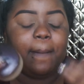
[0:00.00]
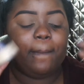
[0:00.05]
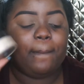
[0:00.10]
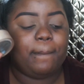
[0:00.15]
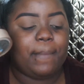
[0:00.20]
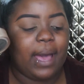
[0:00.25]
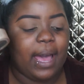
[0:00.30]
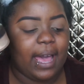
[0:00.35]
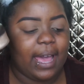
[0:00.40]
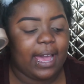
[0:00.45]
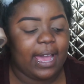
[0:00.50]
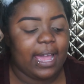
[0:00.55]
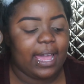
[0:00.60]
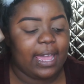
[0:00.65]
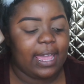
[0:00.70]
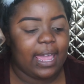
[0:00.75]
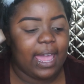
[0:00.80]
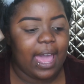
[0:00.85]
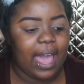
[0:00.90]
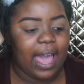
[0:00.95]

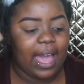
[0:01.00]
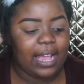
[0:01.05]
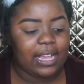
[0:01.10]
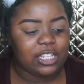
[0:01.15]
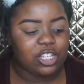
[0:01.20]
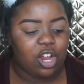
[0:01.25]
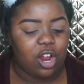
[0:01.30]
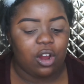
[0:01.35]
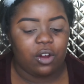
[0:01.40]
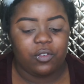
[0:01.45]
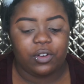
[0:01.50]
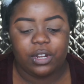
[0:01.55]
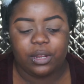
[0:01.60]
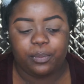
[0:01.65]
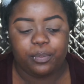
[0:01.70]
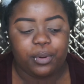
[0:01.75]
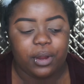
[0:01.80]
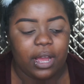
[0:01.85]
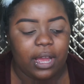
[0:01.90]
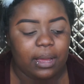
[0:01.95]
my eyes are already
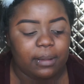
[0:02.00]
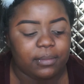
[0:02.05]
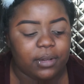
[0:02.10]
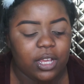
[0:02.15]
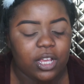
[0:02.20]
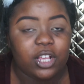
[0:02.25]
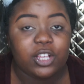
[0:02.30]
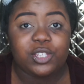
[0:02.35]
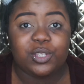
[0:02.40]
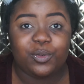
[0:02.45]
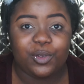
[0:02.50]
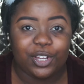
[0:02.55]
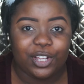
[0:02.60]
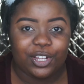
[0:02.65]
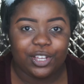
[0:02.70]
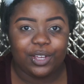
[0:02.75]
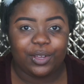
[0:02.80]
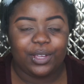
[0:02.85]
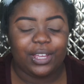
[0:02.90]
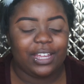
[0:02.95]
primed, so we're
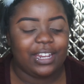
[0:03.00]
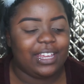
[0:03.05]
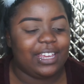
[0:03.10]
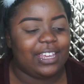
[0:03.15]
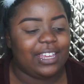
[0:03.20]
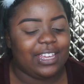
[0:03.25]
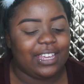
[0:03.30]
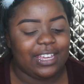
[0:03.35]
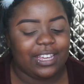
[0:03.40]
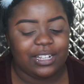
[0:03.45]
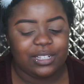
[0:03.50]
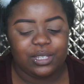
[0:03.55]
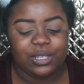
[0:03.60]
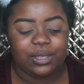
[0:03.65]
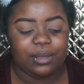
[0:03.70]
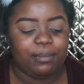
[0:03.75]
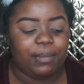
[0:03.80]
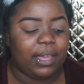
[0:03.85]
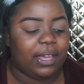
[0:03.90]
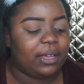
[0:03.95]
gonna go ahead and get into
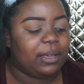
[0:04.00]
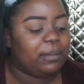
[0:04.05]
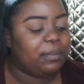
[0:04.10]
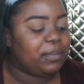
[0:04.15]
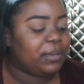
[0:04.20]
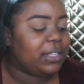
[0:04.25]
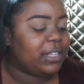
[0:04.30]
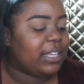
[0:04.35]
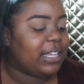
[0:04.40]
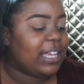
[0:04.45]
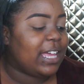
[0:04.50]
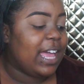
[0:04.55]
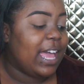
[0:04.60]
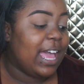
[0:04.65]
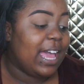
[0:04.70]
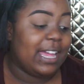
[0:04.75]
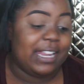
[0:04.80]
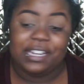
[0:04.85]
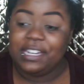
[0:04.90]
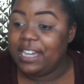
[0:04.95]
the makeup look.
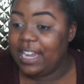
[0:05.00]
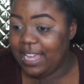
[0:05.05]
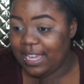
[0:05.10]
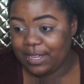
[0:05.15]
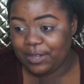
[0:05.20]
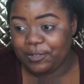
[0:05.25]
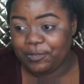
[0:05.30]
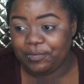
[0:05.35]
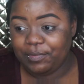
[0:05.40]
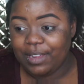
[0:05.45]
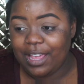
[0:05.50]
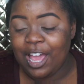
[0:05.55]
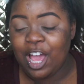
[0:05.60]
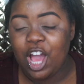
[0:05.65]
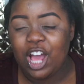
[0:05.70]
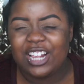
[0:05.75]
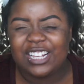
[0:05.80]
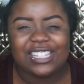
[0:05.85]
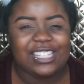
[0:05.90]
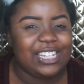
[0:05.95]
Now
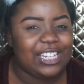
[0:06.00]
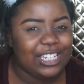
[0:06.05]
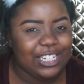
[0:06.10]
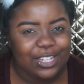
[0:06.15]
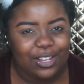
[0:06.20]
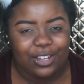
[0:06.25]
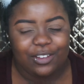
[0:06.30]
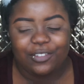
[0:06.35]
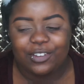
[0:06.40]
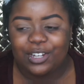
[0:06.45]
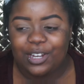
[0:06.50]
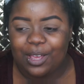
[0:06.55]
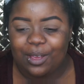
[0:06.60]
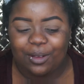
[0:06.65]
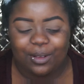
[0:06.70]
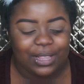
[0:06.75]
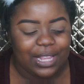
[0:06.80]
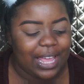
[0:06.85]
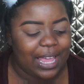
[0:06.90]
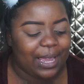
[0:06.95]
I honestly don't even
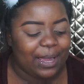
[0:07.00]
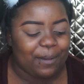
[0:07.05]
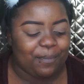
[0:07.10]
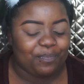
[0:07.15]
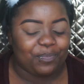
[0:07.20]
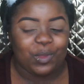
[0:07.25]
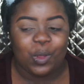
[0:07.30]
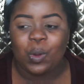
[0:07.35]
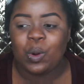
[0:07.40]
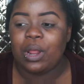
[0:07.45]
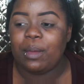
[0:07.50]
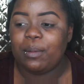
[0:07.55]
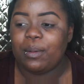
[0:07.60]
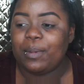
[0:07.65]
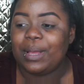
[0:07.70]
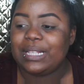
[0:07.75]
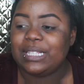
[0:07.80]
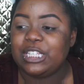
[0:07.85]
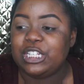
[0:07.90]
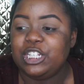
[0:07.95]
know like what I'm
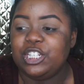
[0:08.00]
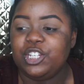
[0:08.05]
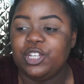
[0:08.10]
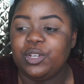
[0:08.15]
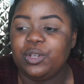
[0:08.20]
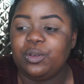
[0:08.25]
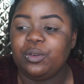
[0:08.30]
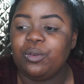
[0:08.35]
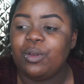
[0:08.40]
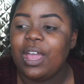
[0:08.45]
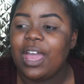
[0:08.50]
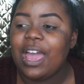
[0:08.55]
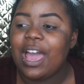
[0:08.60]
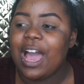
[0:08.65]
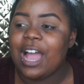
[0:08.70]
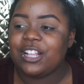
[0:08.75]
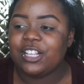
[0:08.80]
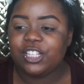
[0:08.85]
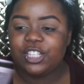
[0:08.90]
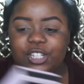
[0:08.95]
about to do.
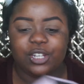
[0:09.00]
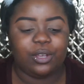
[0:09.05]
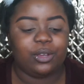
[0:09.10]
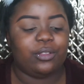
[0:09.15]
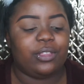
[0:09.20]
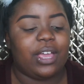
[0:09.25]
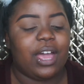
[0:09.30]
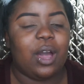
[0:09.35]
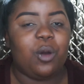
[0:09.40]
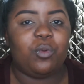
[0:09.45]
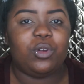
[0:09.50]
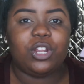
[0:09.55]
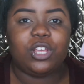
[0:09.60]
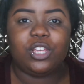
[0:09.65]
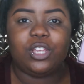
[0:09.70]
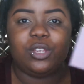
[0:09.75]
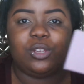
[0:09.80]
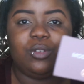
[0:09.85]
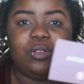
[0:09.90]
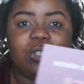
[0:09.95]
I just know that I want to
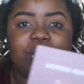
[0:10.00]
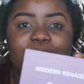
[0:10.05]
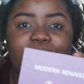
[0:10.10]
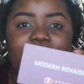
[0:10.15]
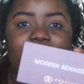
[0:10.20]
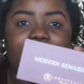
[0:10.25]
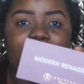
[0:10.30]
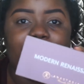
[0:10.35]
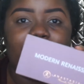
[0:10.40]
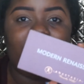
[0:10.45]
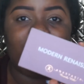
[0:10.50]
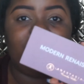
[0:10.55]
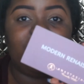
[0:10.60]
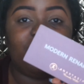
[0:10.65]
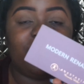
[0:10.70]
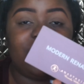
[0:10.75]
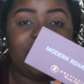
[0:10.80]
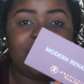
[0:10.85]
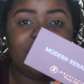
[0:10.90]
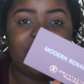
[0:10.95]
use my Modern
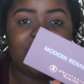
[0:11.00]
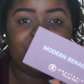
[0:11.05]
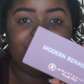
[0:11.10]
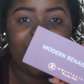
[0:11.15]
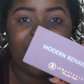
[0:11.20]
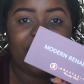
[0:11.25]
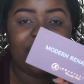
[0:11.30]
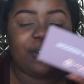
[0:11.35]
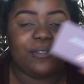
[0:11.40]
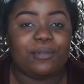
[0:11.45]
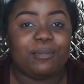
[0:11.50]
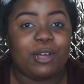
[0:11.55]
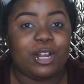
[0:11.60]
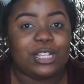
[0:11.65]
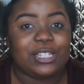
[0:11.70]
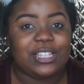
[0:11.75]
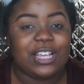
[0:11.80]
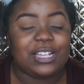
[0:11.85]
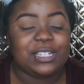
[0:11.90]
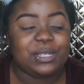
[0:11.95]
Renaissance palette from
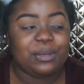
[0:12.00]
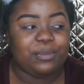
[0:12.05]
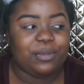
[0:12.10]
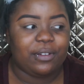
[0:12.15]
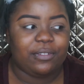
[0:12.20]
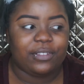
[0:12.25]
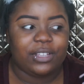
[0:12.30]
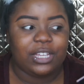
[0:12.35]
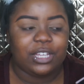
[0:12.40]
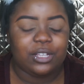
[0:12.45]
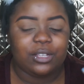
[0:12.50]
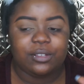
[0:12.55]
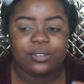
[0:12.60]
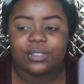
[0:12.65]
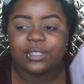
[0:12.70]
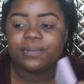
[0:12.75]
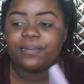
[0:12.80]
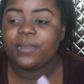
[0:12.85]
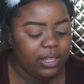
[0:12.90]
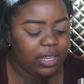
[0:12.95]
Anastasia Beverly
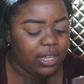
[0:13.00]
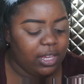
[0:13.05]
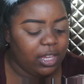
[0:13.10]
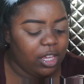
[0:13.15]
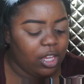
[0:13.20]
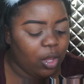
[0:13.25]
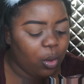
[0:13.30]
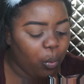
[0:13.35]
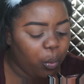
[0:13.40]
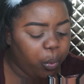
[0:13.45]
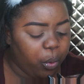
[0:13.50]
Hills. The